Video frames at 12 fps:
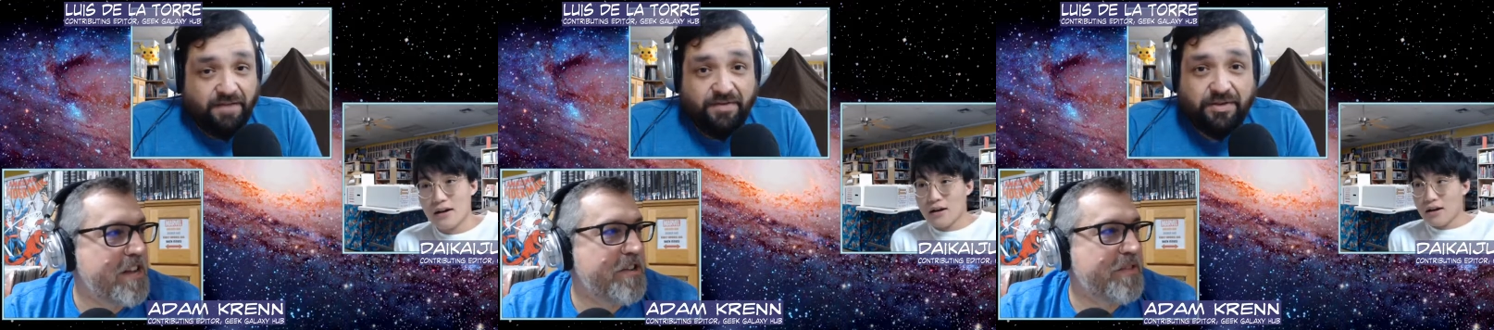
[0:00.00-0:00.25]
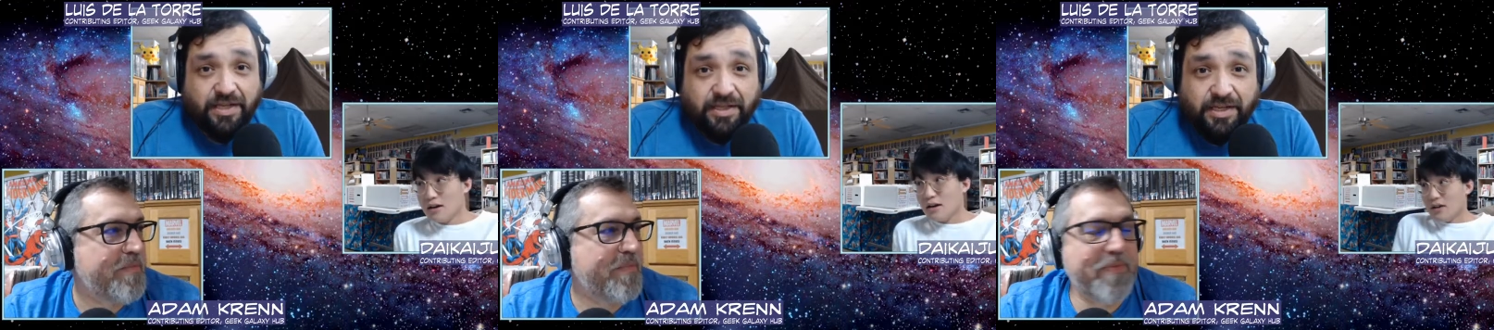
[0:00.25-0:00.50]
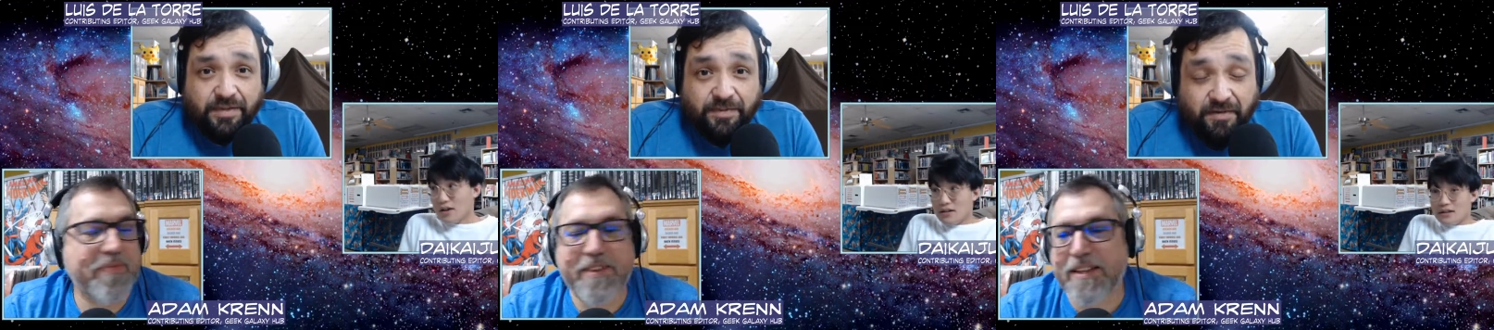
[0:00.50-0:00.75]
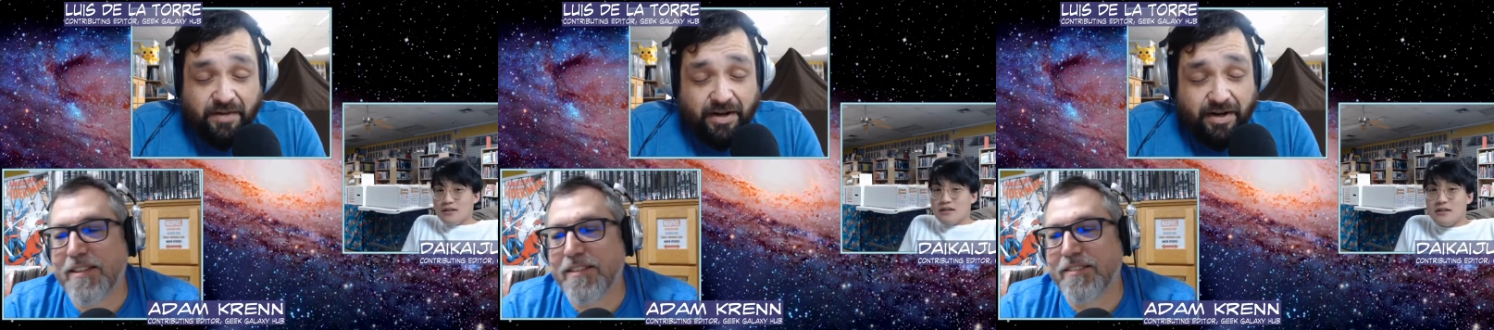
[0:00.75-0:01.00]
Speaker 1: have you seen this
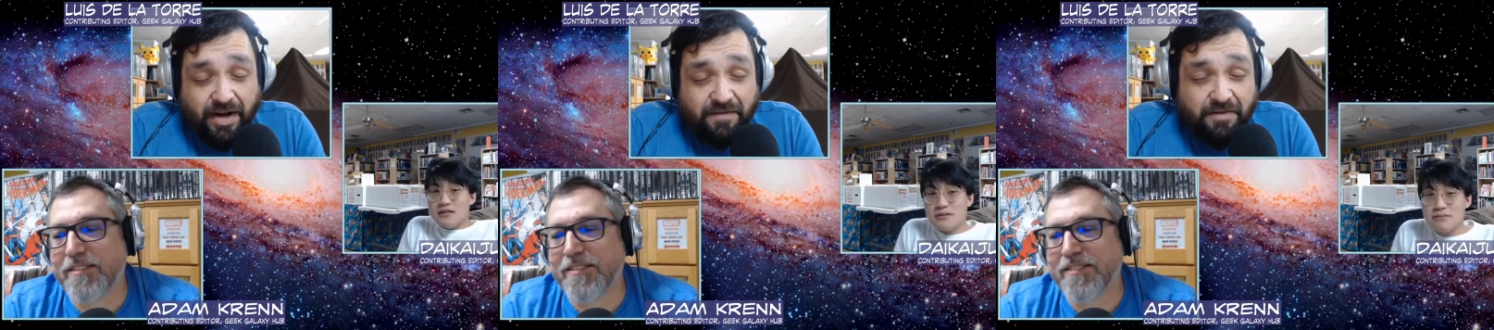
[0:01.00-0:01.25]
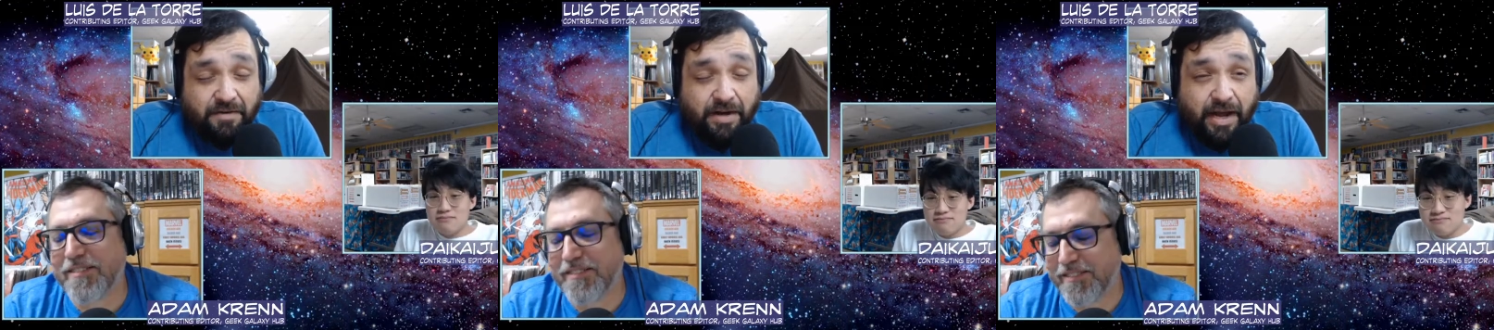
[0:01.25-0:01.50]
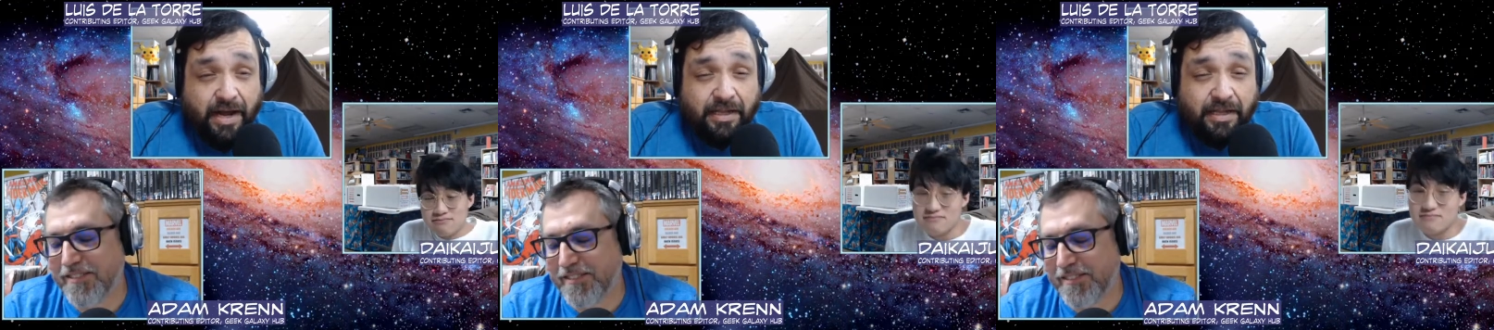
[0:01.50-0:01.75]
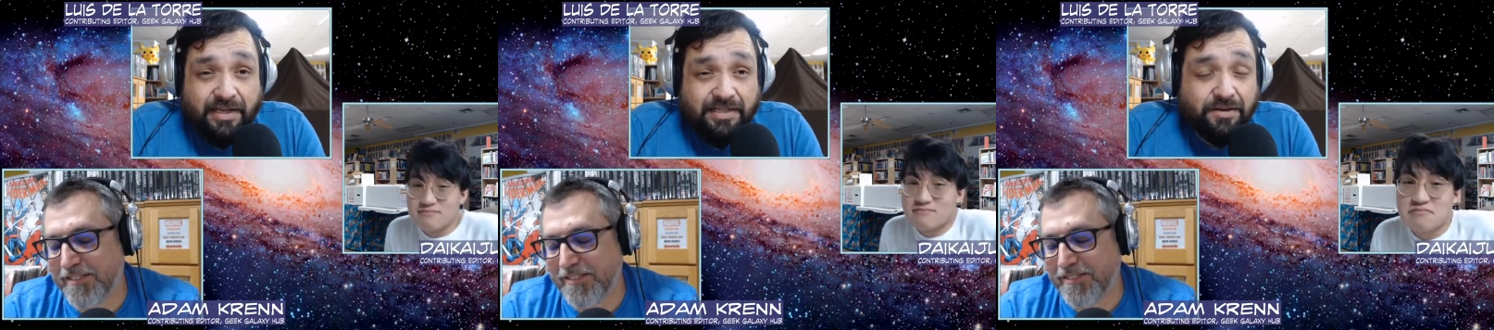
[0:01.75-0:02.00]
movie? Have you
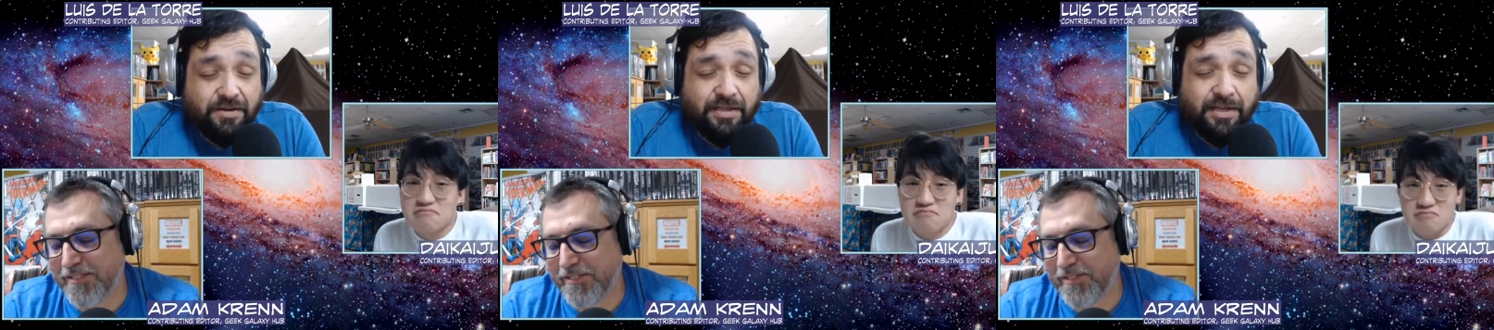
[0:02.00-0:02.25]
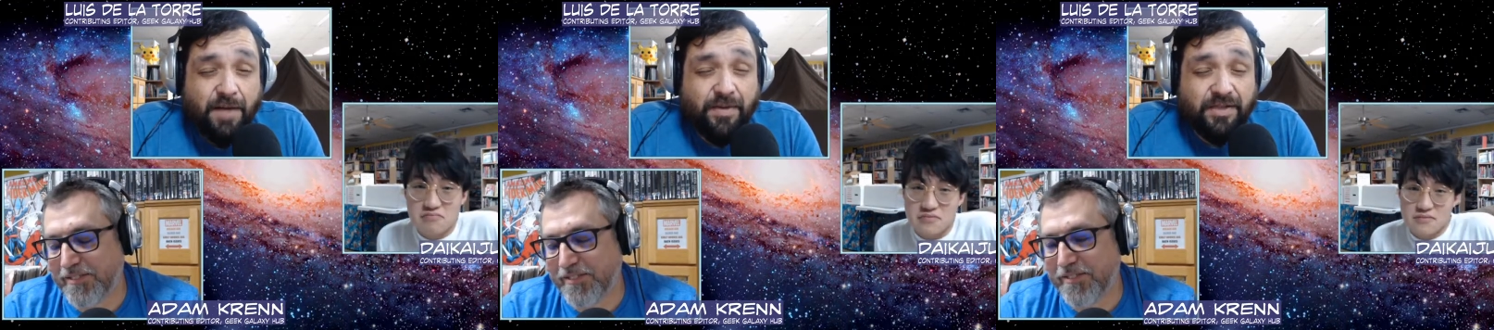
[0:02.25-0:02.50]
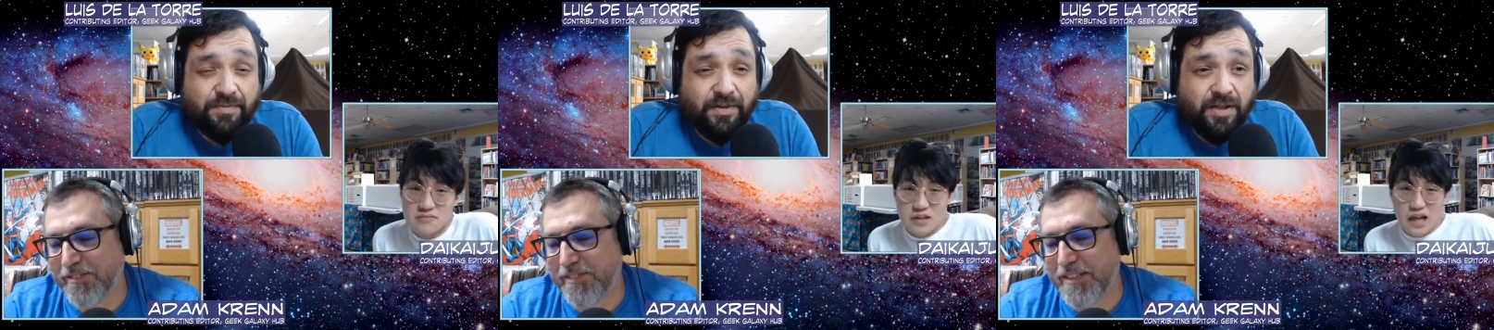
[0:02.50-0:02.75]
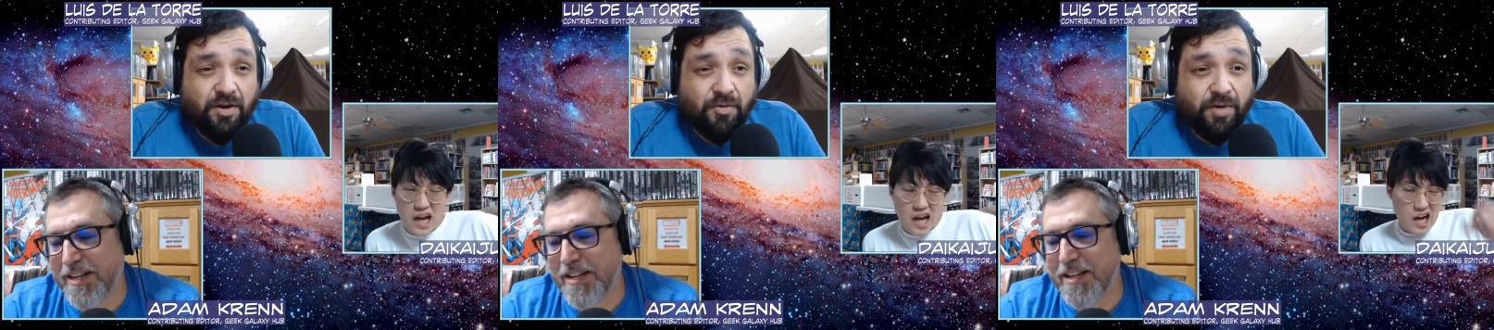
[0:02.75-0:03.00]
not? Let us know in the comments
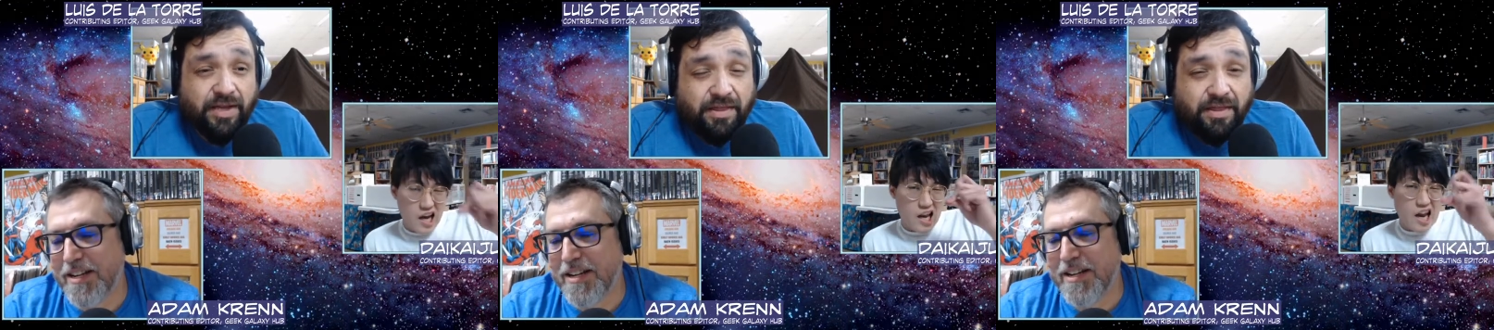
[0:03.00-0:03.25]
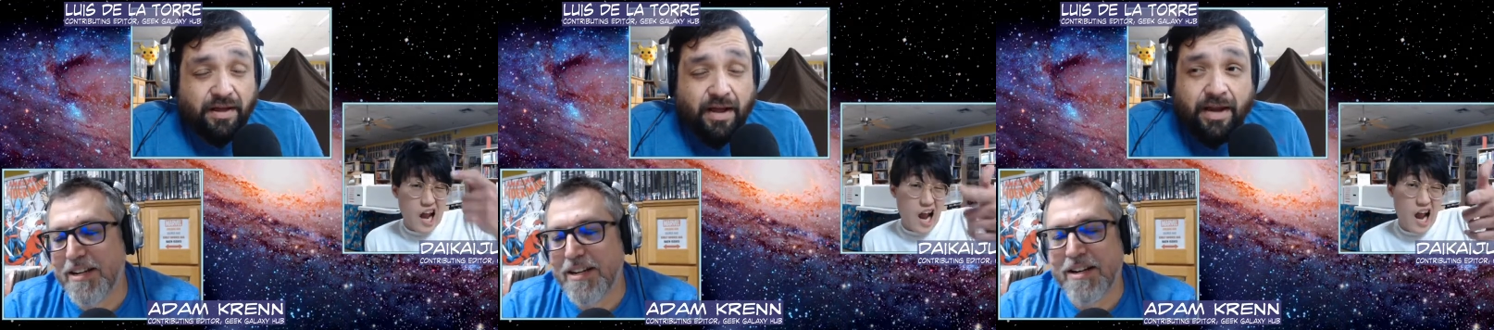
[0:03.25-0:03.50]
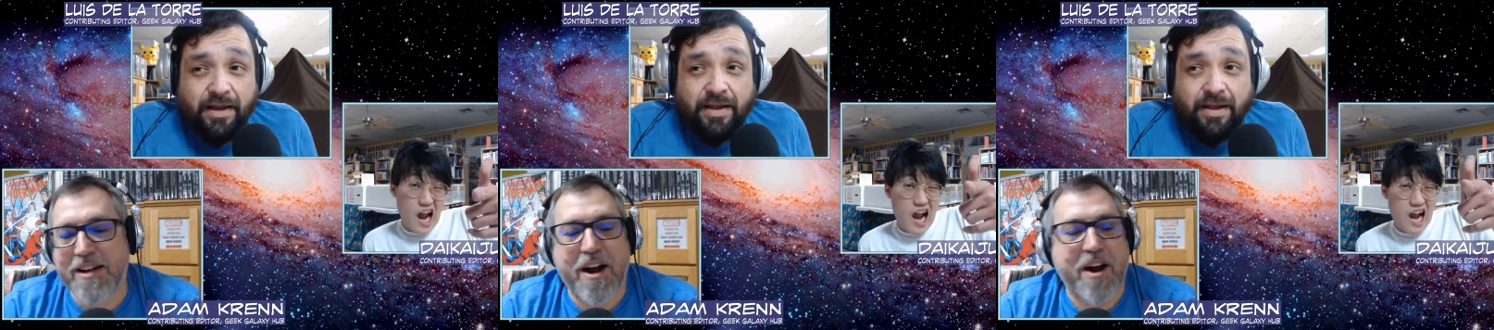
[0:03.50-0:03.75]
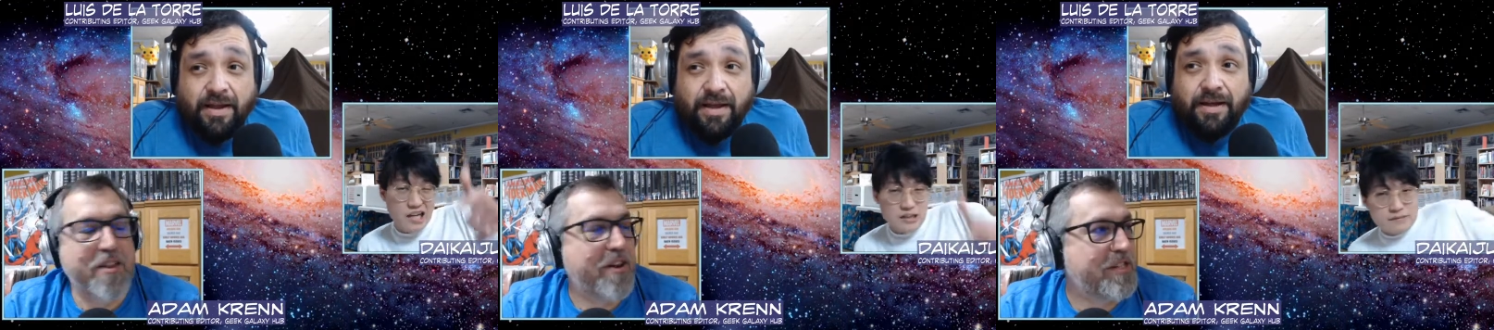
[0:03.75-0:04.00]
below what you thought.
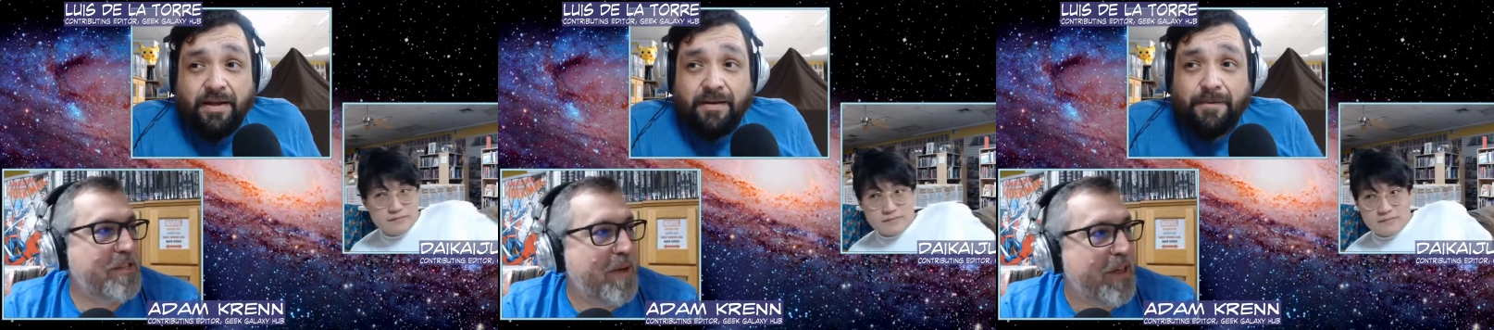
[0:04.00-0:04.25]
Are there some